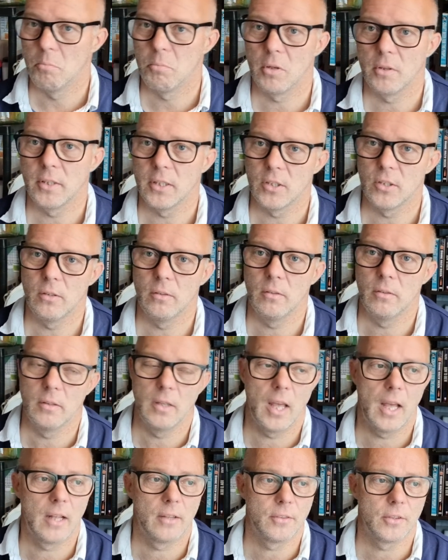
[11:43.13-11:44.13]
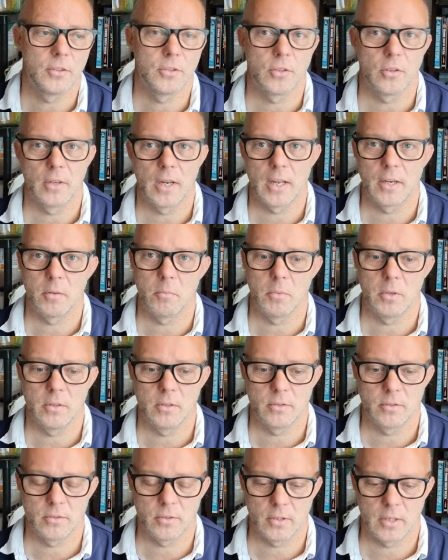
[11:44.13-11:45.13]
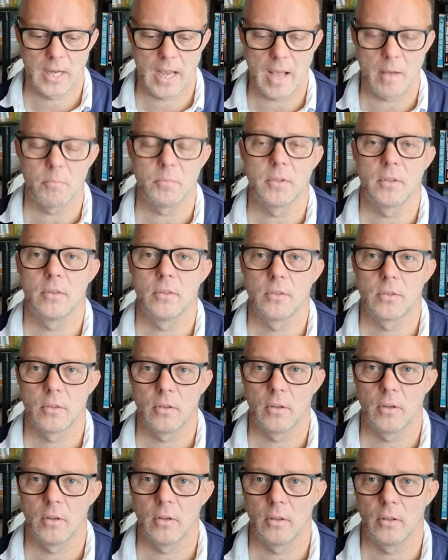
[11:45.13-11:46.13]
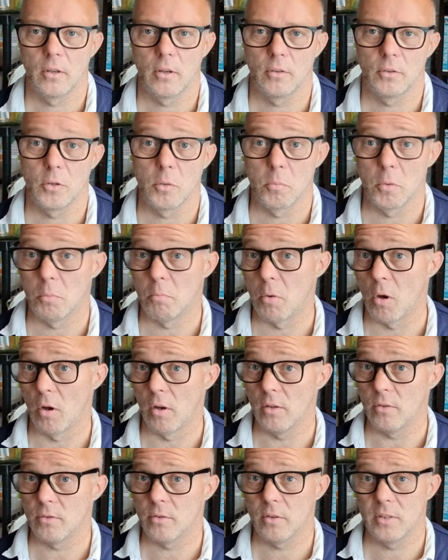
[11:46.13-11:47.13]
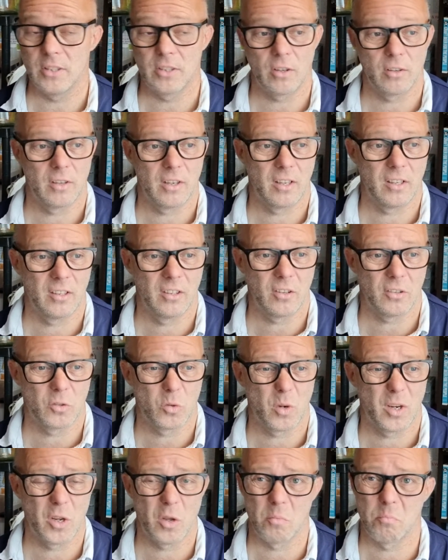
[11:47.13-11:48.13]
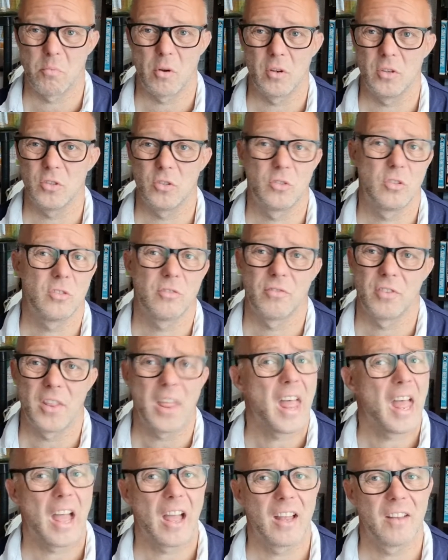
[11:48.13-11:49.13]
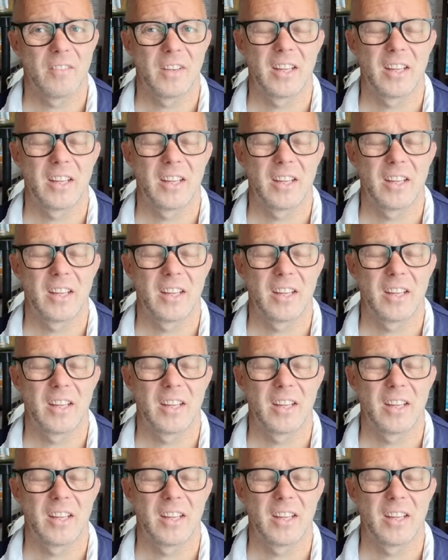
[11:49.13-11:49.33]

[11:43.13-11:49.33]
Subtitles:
But his eldest son had him as captain, so got double points. So he's on, like, got 20-odd points just for that. I'm